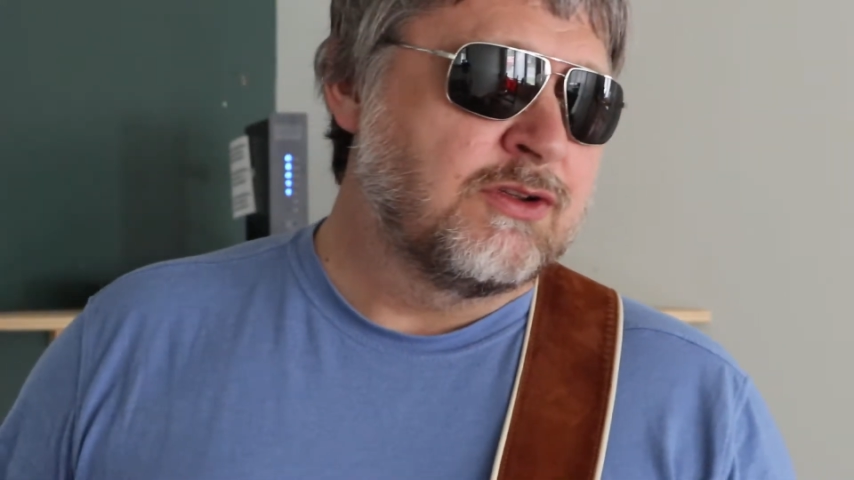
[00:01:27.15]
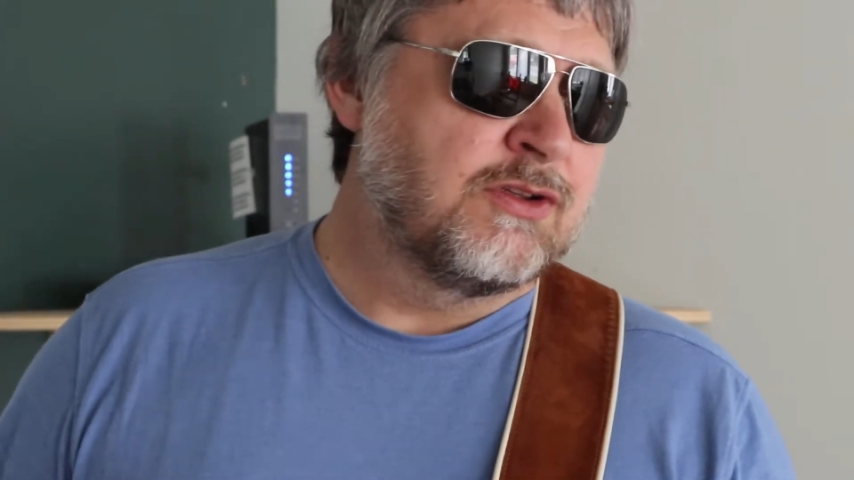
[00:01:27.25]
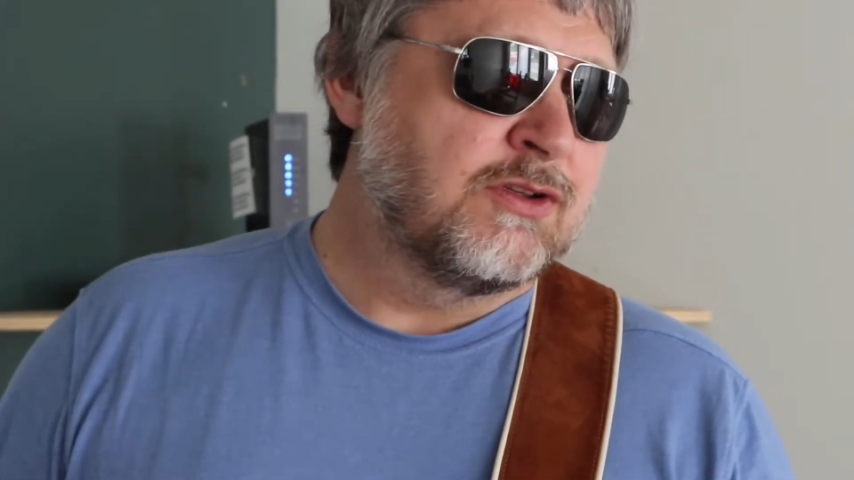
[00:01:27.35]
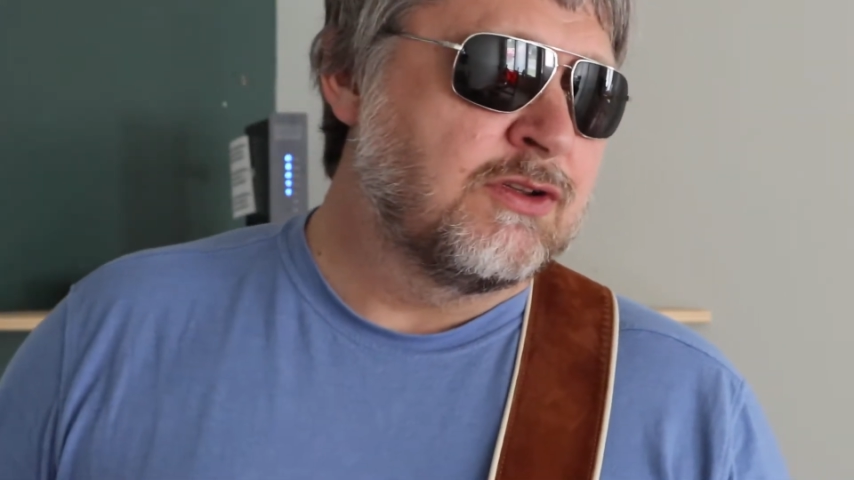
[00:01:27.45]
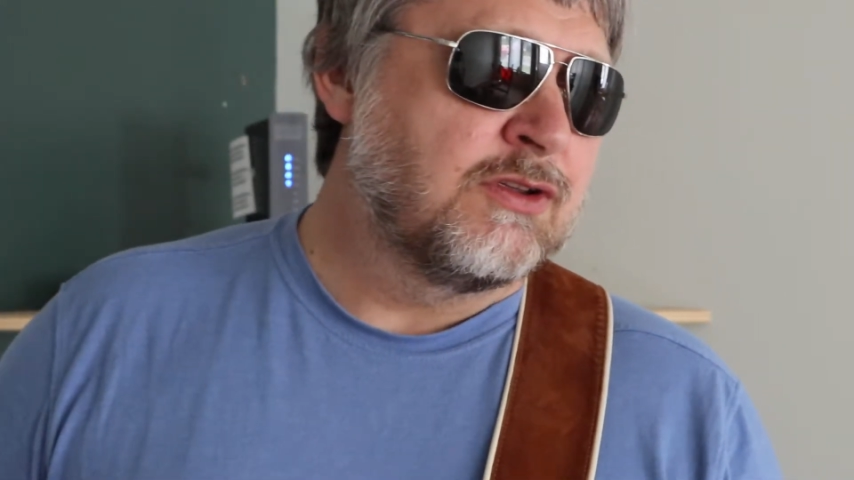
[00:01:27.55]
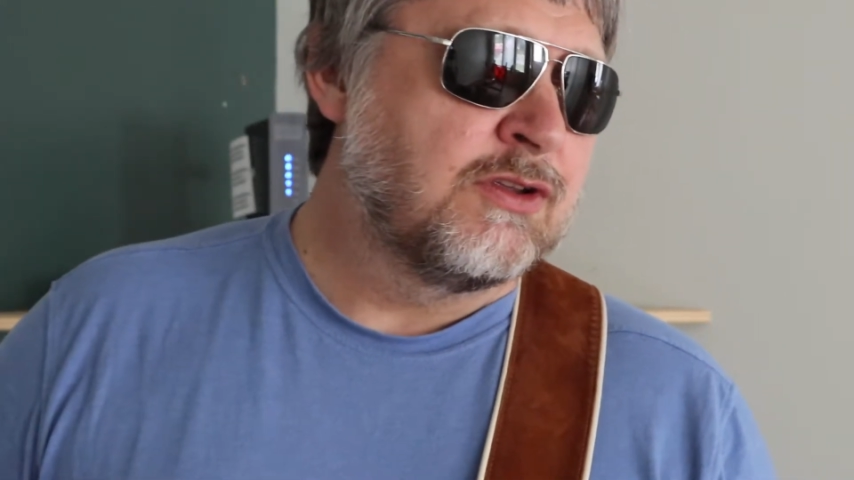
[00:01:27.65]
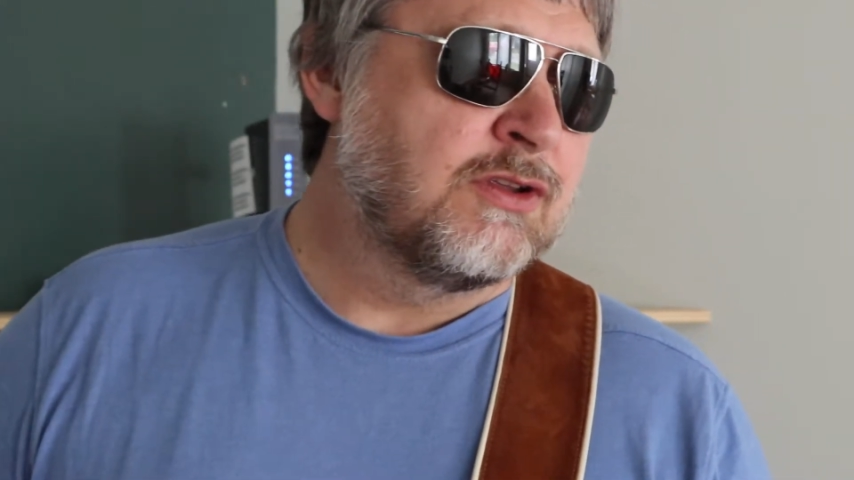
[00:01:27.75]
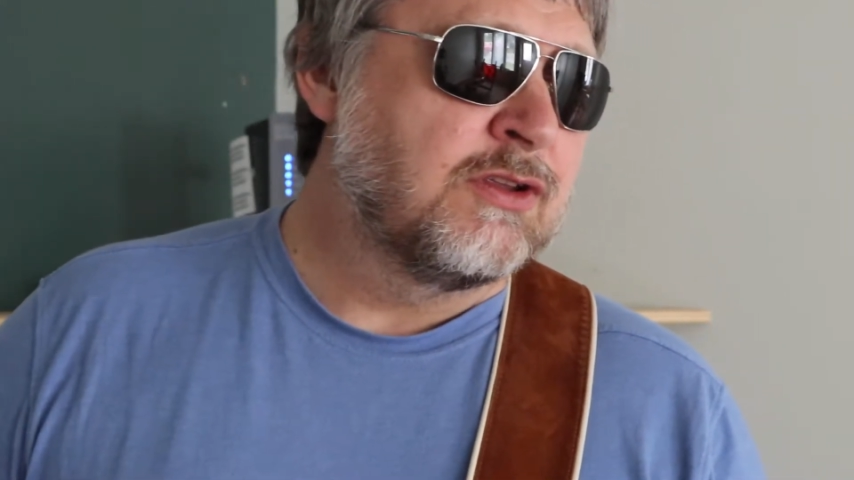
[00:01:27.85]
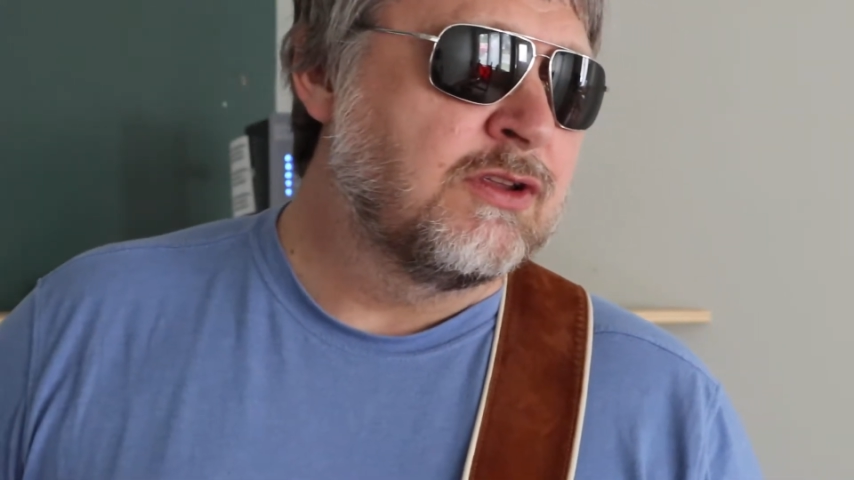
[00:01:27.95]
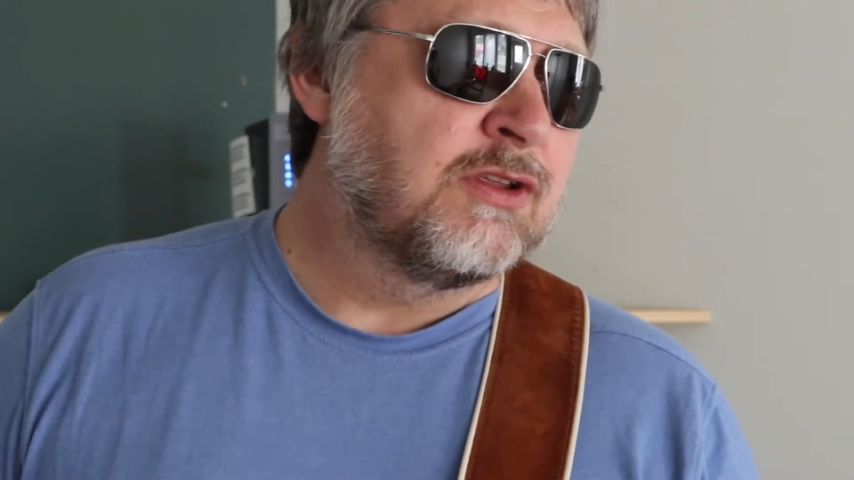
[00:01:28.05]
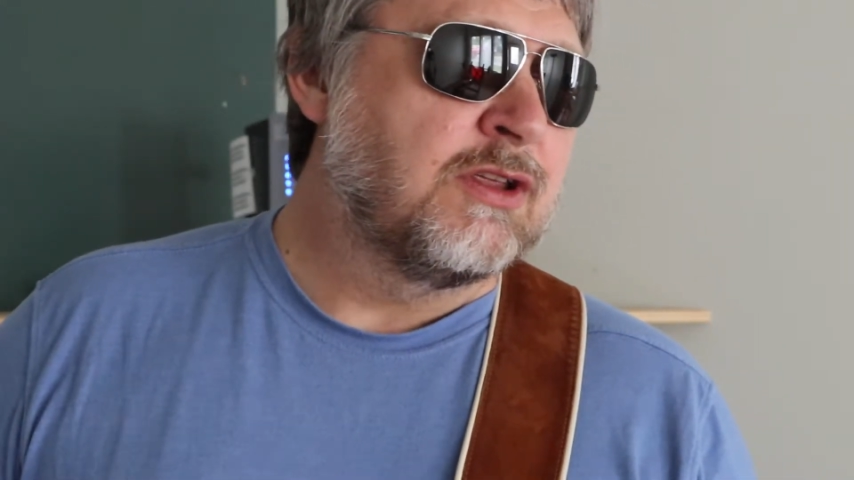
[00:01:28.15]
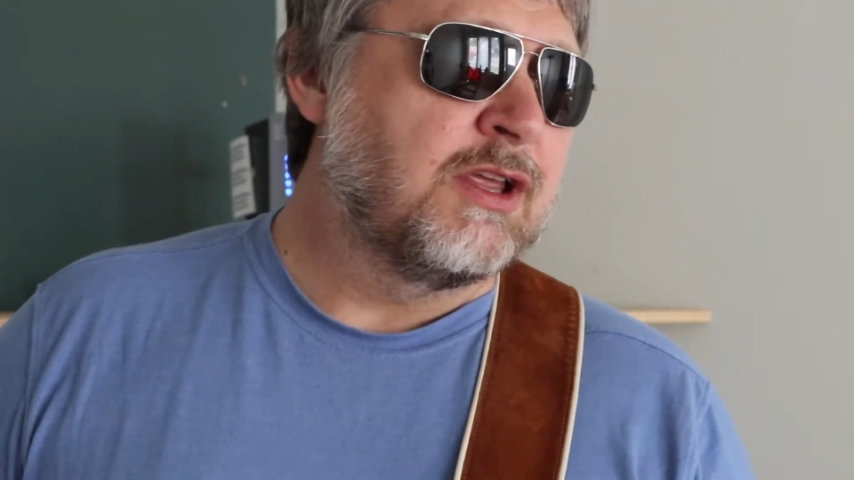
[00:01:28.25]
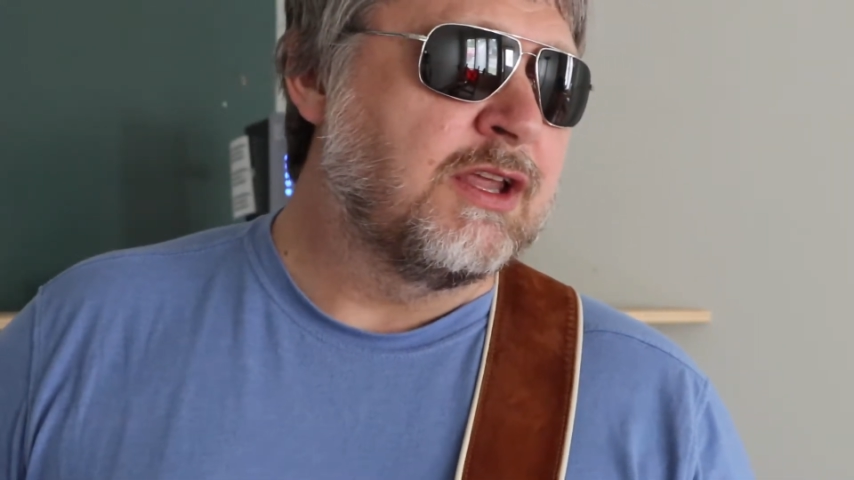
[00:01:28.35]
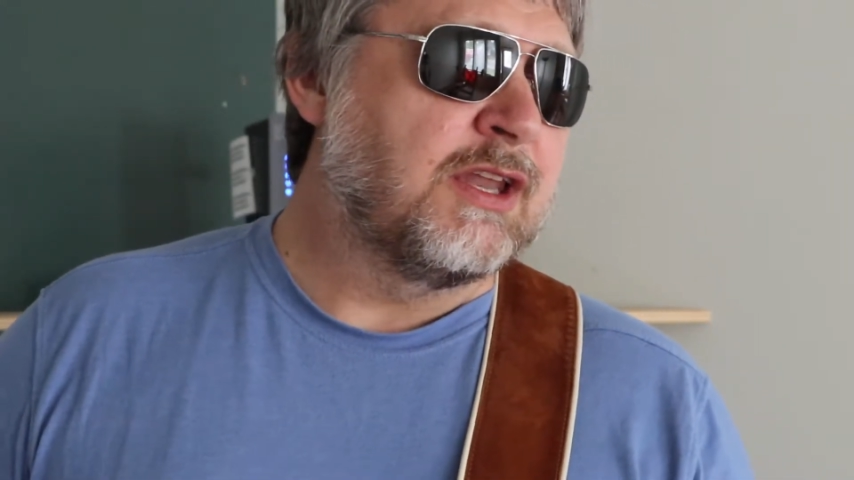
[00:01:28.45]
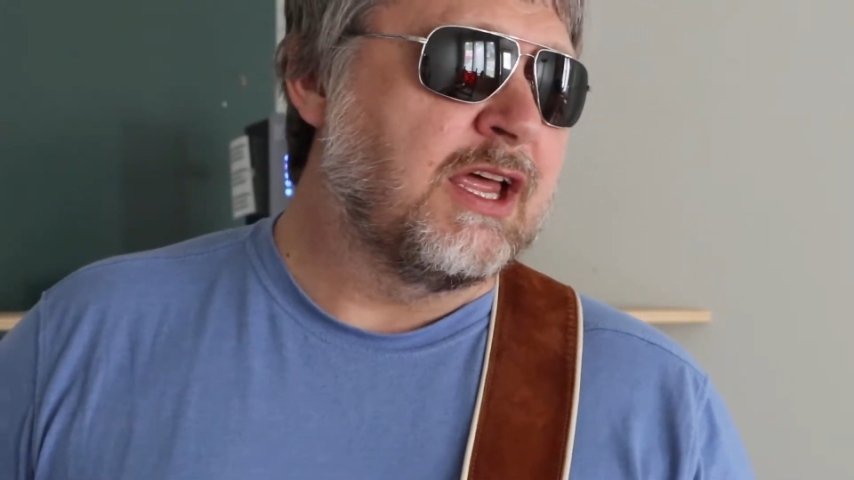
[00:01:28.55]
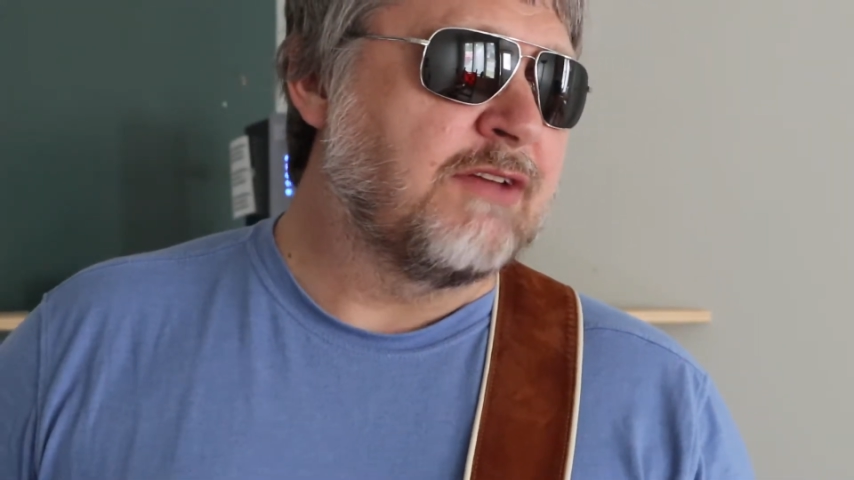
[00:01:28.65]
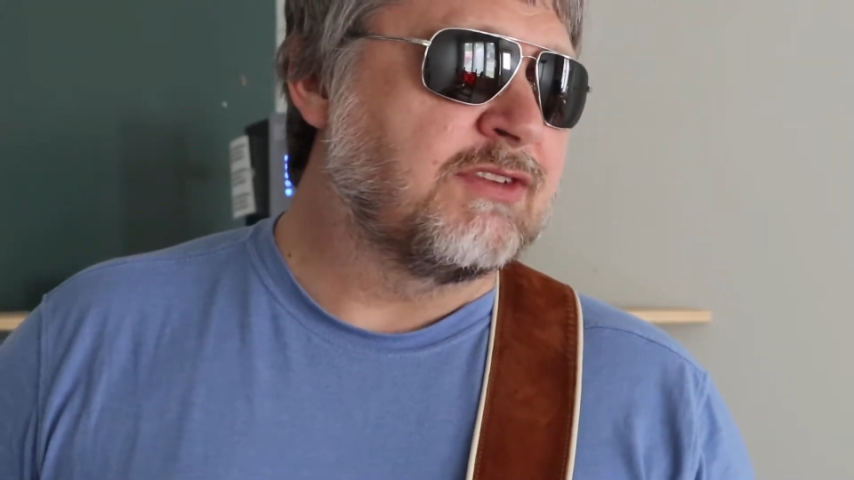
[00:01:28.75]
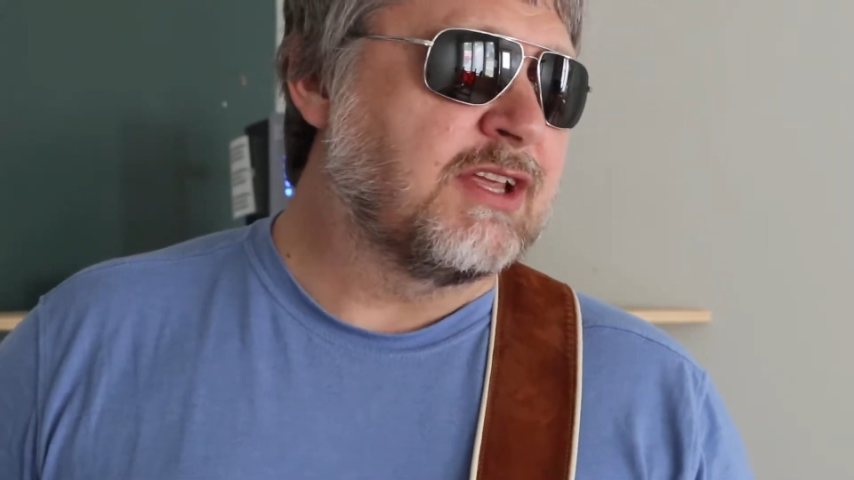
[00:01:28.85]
And I have